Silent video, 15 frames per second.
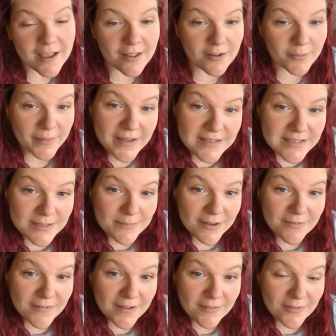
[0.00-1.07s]
Eloise is
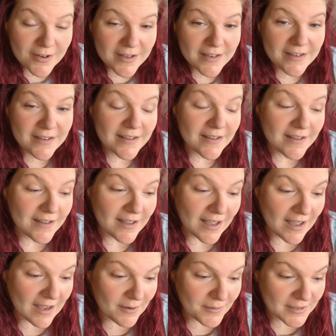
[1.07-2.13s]
my favorite.
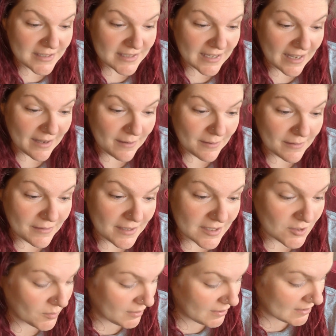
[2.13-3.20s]
I would say
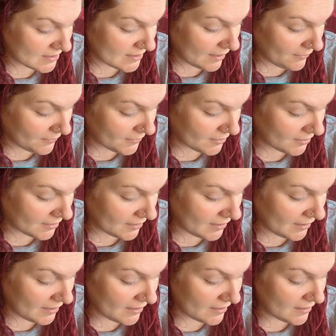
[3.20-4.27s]
this one is
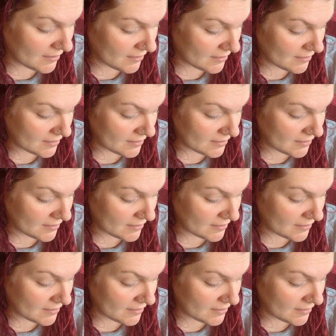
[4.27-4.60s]
definitely...